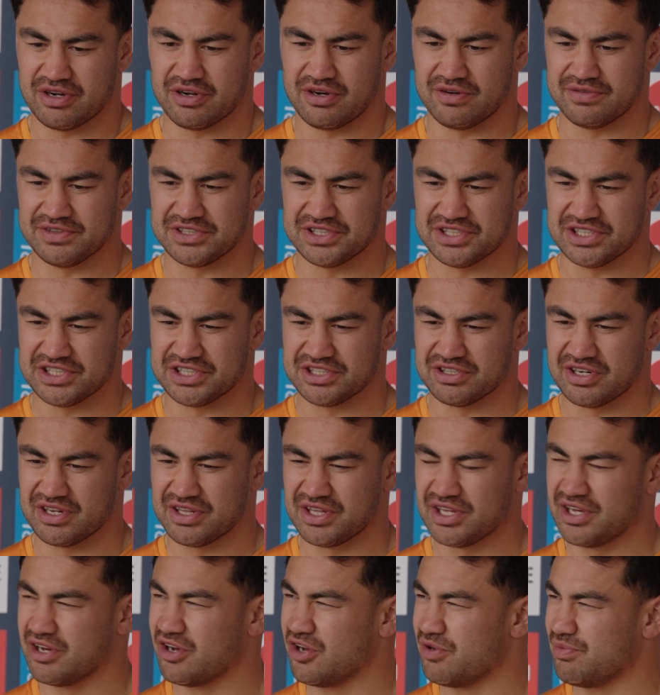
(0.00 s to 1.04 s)
Obviously it's
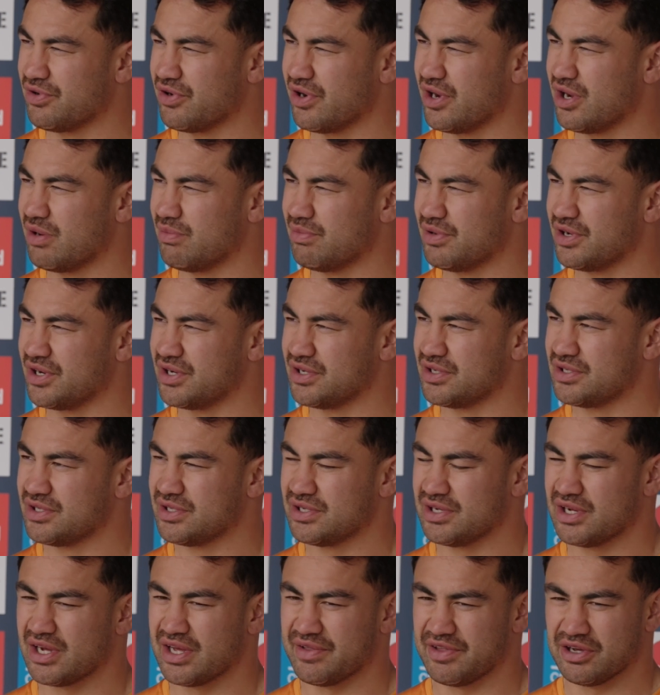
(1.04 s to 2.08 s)
not their home ground, but
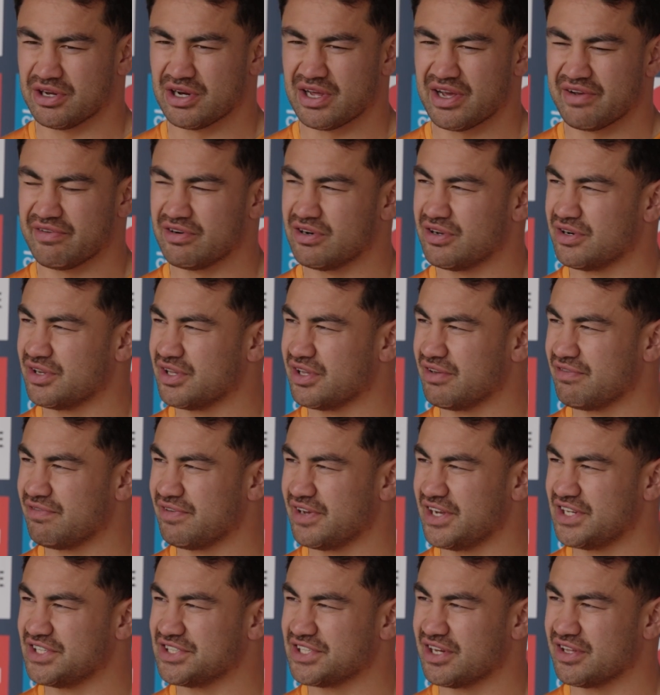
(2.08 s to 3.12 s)
they're going to have a lot of their
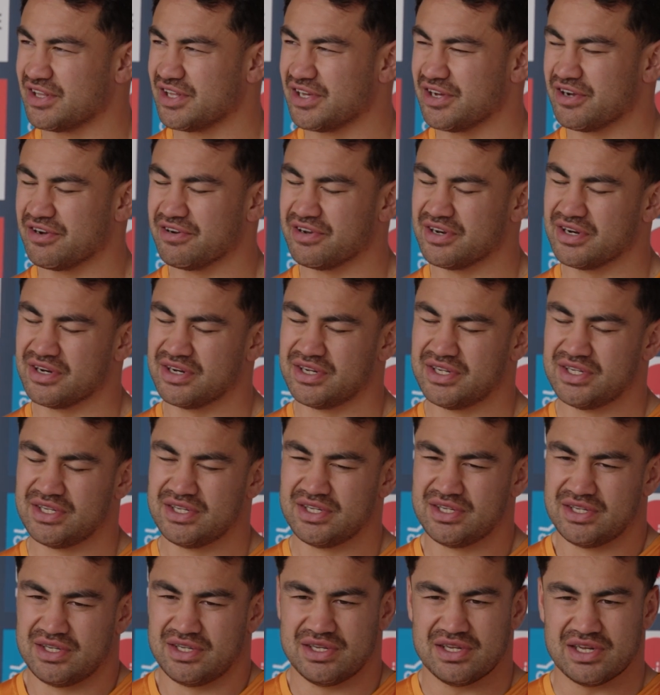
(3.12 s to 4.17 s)
fans out there, and
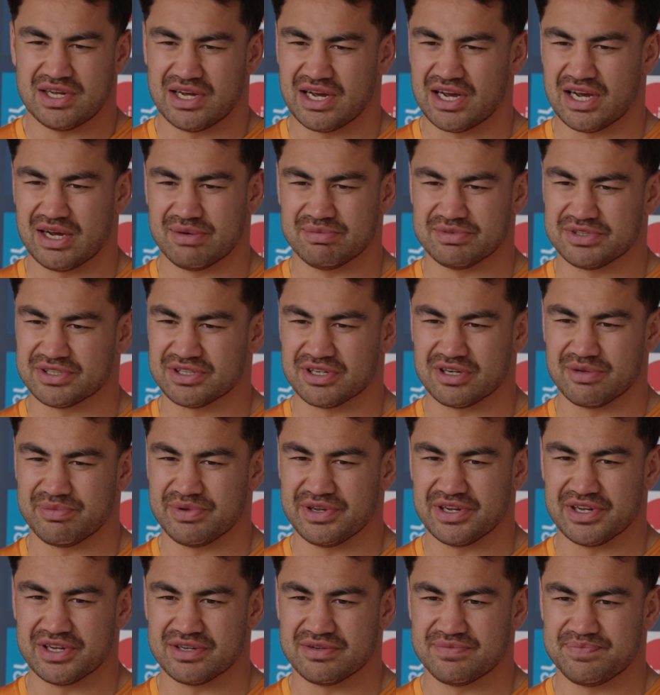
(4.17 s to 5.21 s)
it's going to
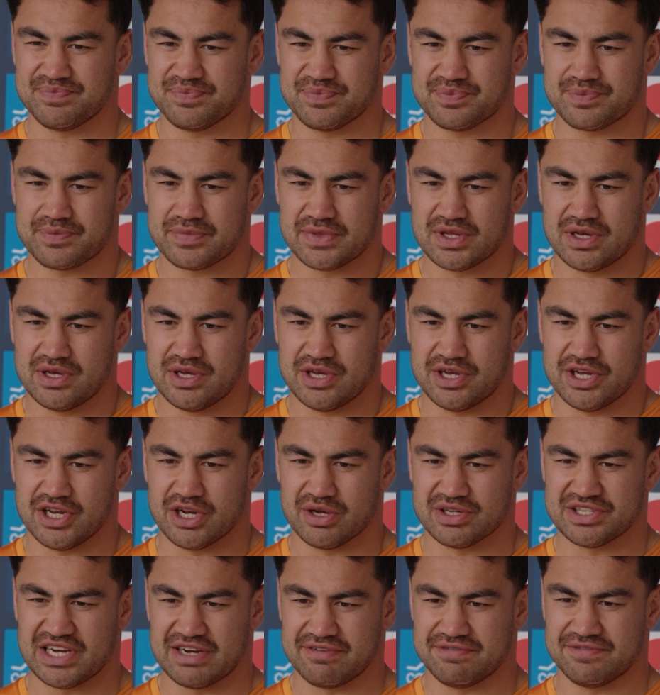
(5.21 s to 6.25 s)
be a
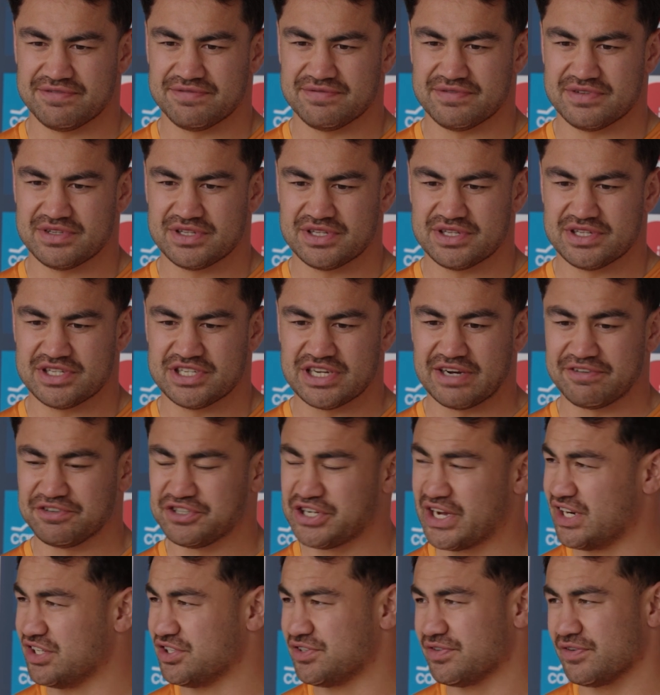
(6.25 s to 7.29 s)
tough
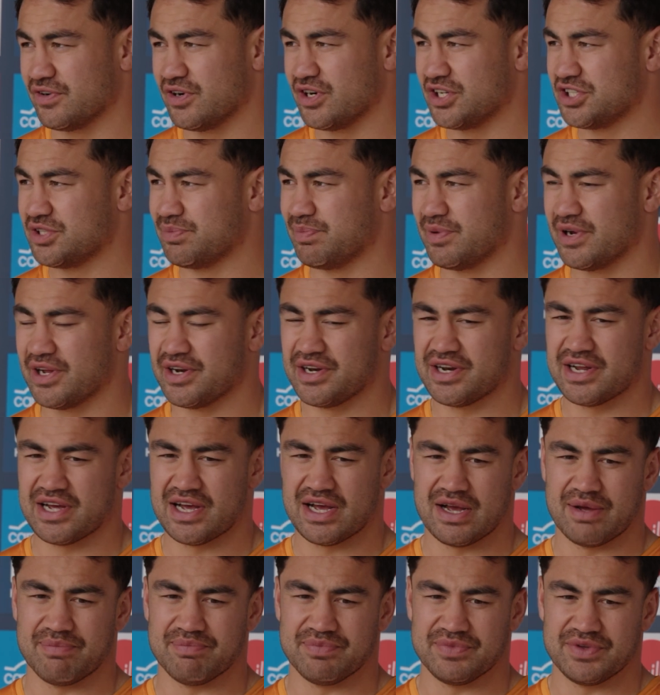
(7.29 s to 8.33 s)
challenge for us. But
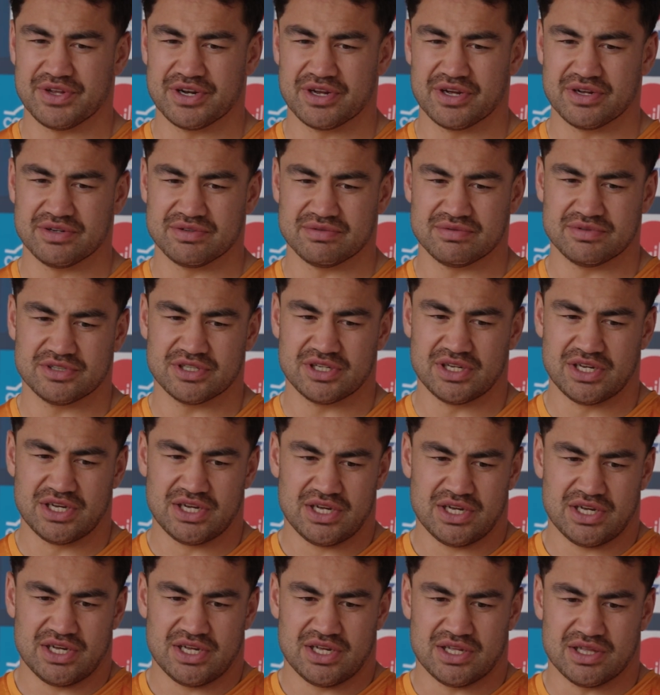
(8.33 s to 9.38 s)
the
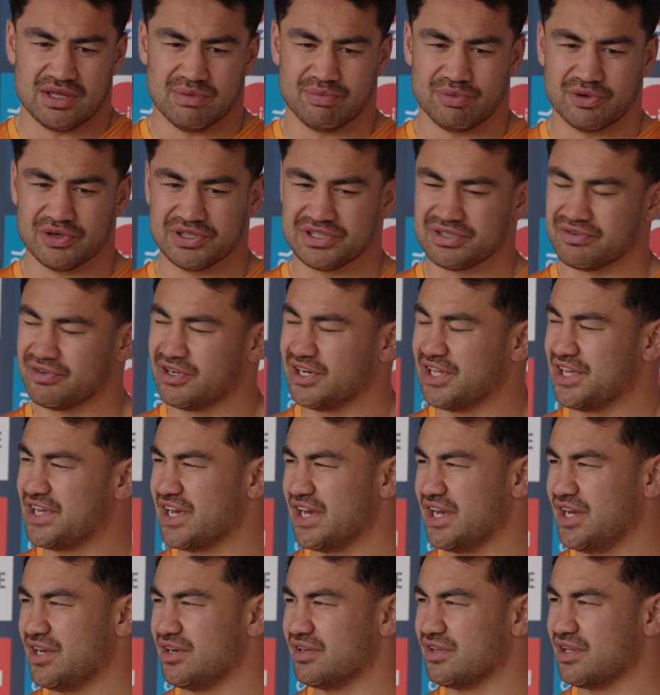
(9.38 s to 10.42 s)
boys are really
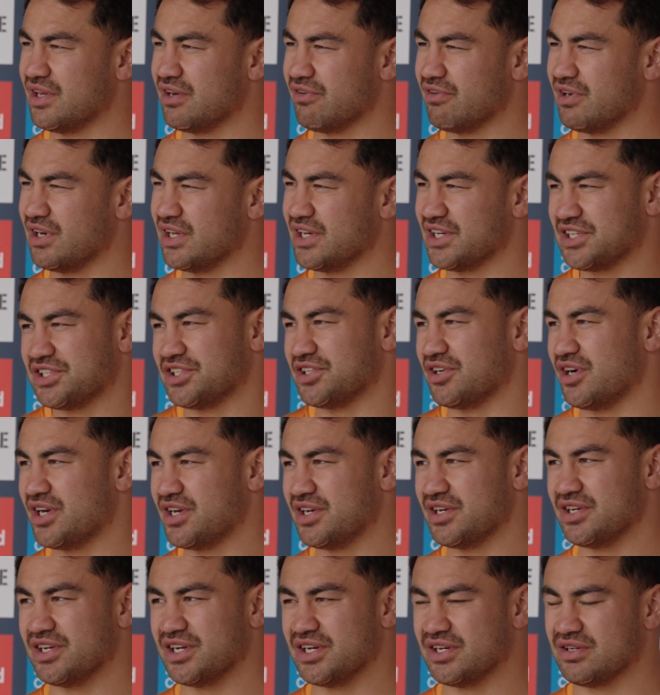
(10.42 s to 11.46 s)
keen, and they're really
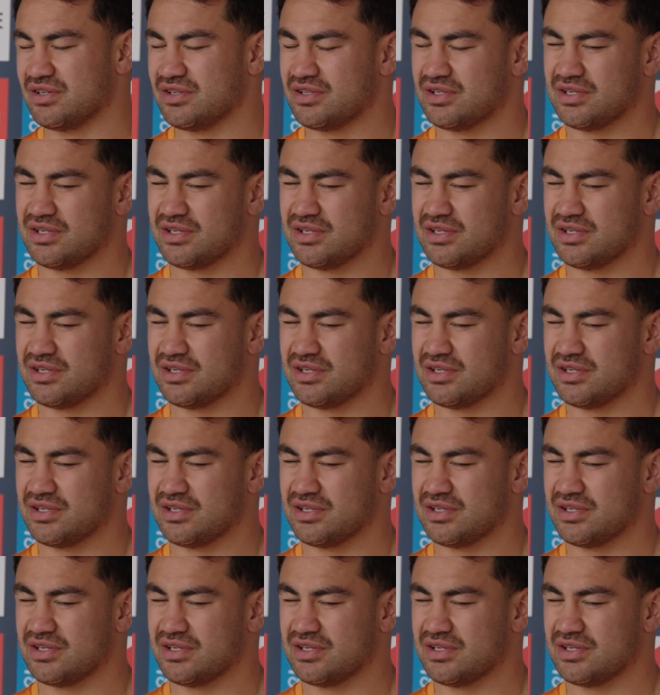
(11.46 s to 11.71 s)
excited, and